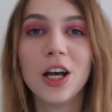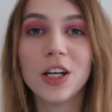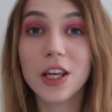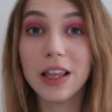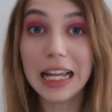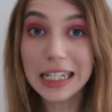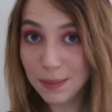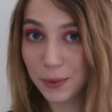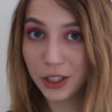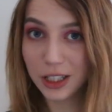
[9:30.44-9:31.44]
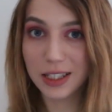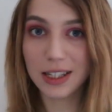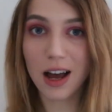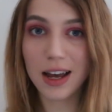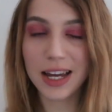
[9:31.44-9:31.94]
So the last books
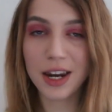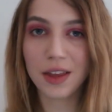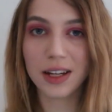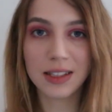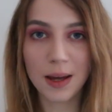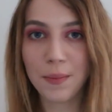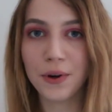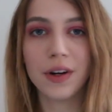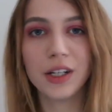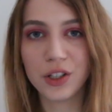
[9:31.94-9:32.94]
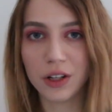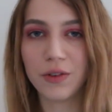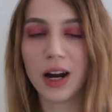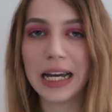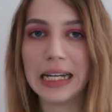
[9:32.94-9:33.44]
in the contemporary
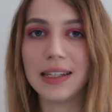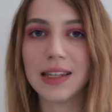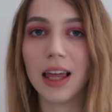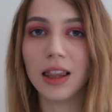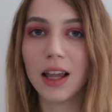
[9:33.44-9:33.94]
genre is A